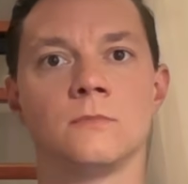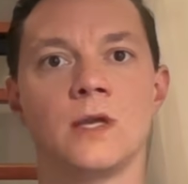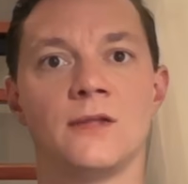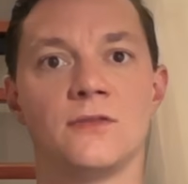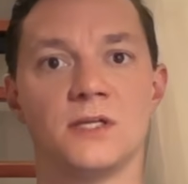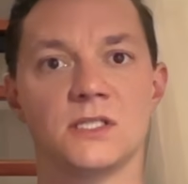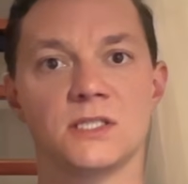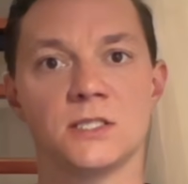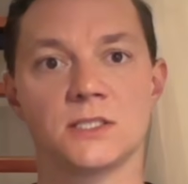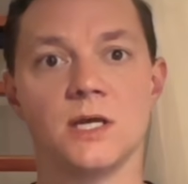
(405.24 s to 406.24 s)
And this
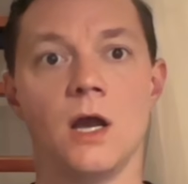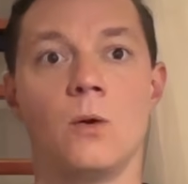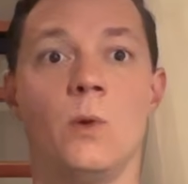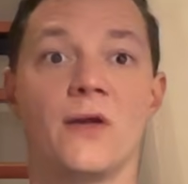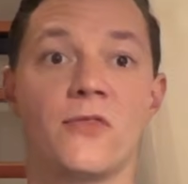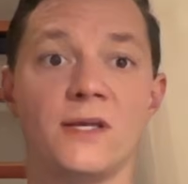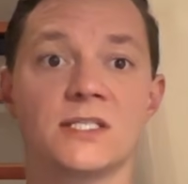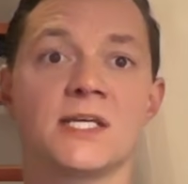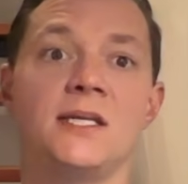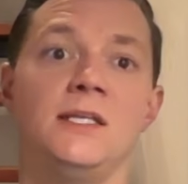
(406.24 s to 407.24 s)
is where
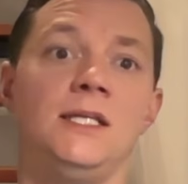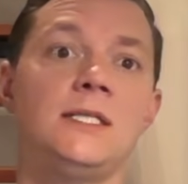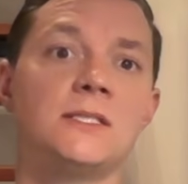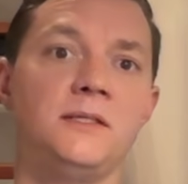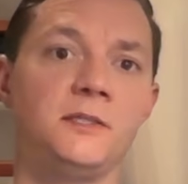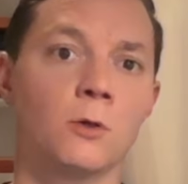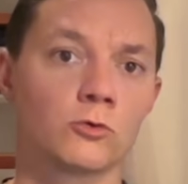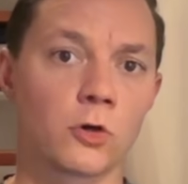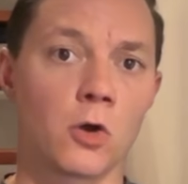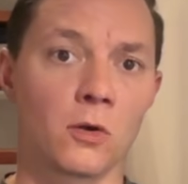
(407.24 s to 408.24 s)
things can easily go
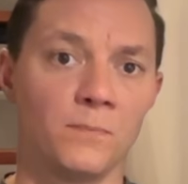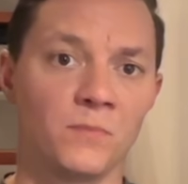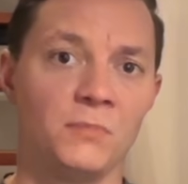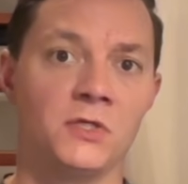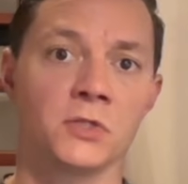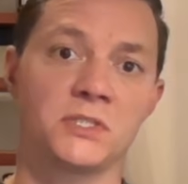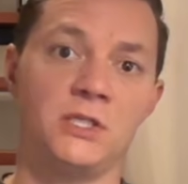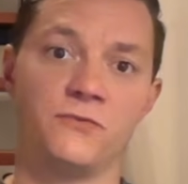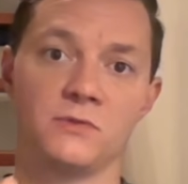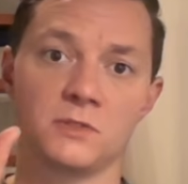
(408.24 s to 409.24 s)
wrong, because
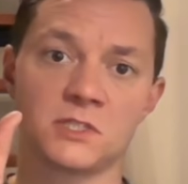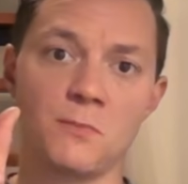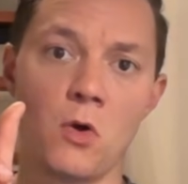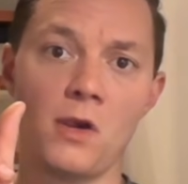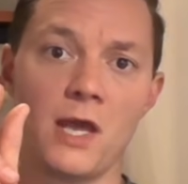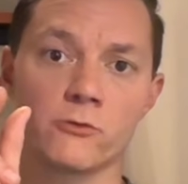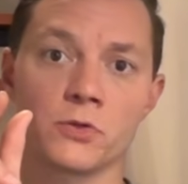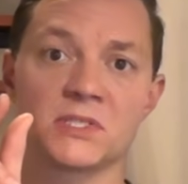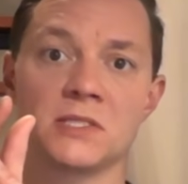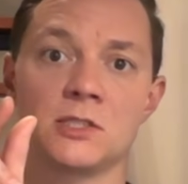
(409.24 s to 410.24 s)
even small
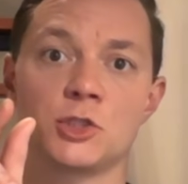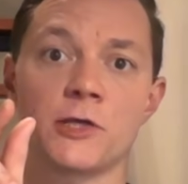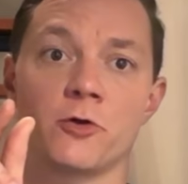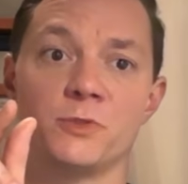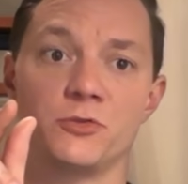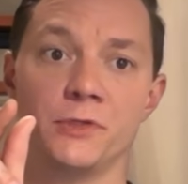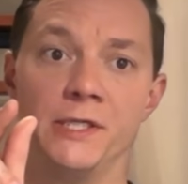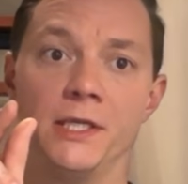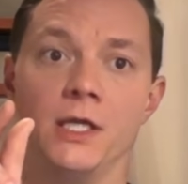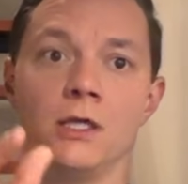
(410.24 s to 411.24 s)
errors in the
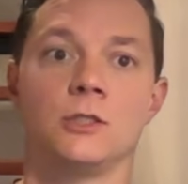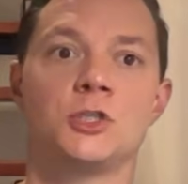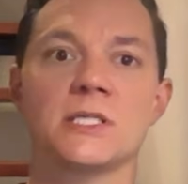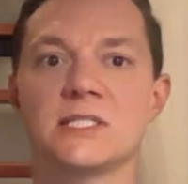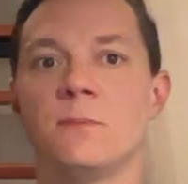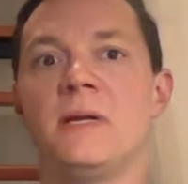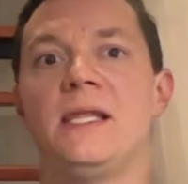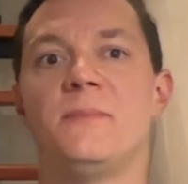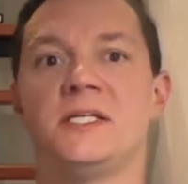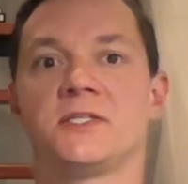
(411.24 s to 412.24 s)
geometry, just a
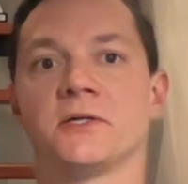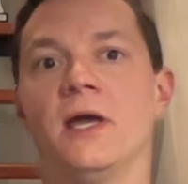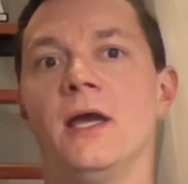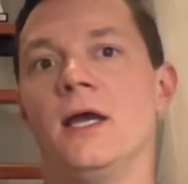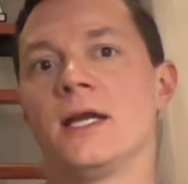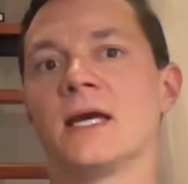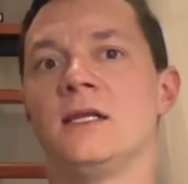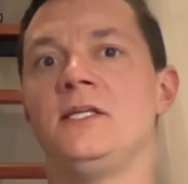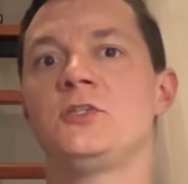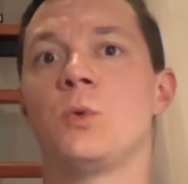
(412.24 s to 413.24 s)
millimeter, can
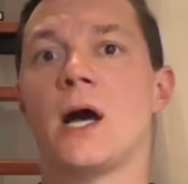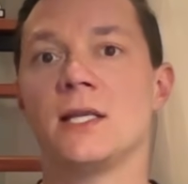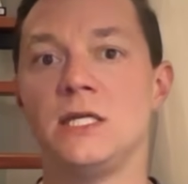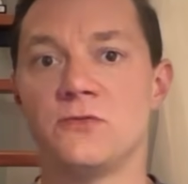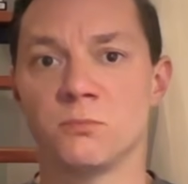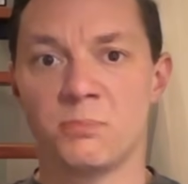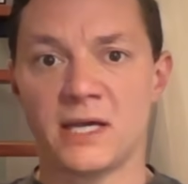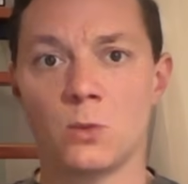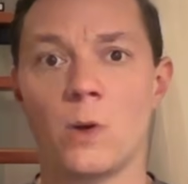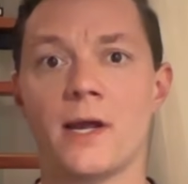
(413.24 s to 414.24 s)
lead to uneven
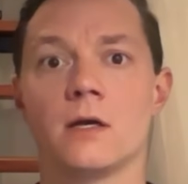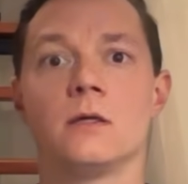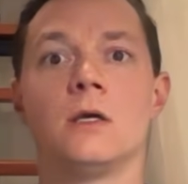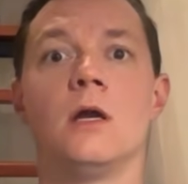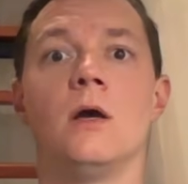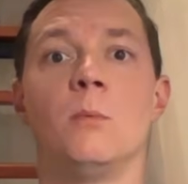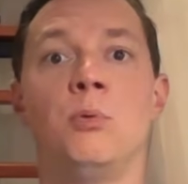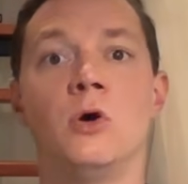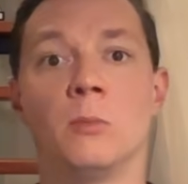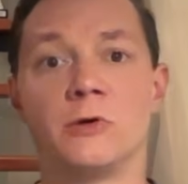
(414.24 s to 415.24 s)
pad wear,
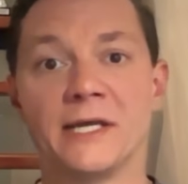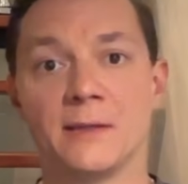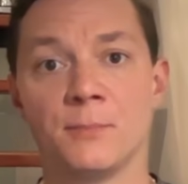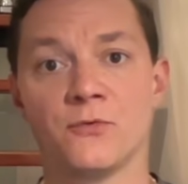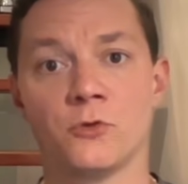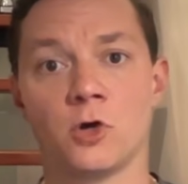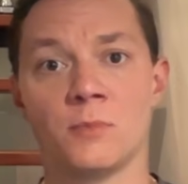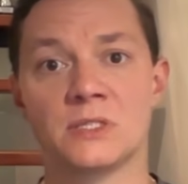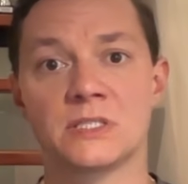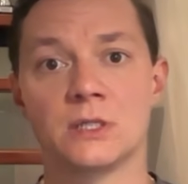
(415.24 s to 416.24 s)
poor braking
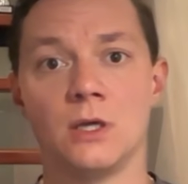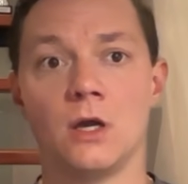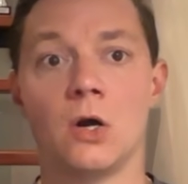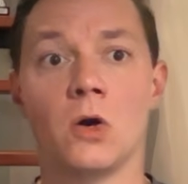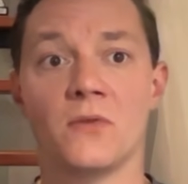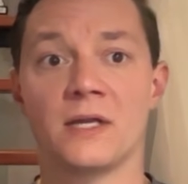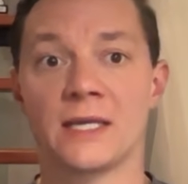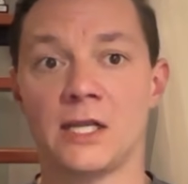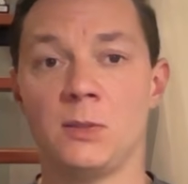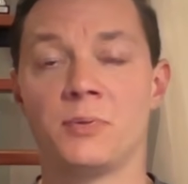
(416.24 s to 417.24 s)
performance, or the
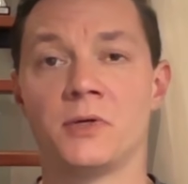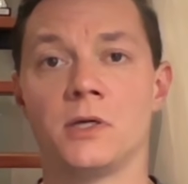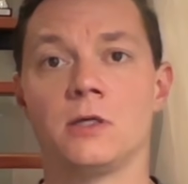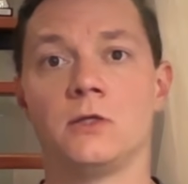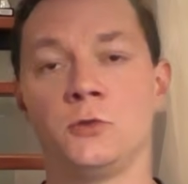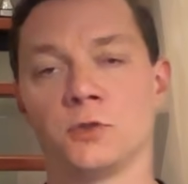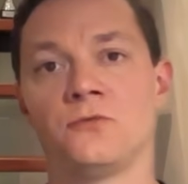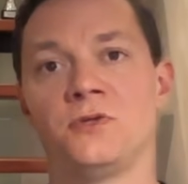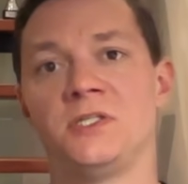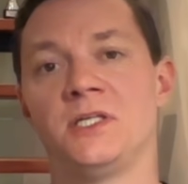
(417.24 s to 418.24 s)
caliper not
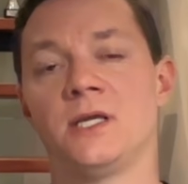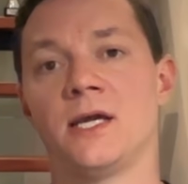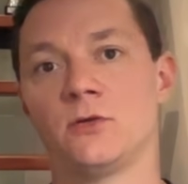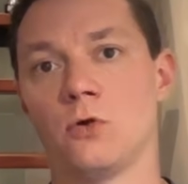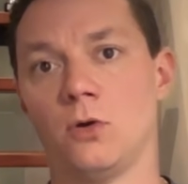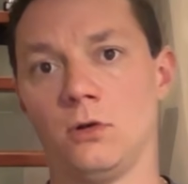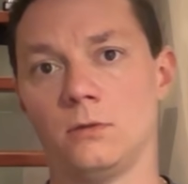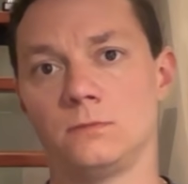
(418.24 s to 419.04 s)
fitting at all.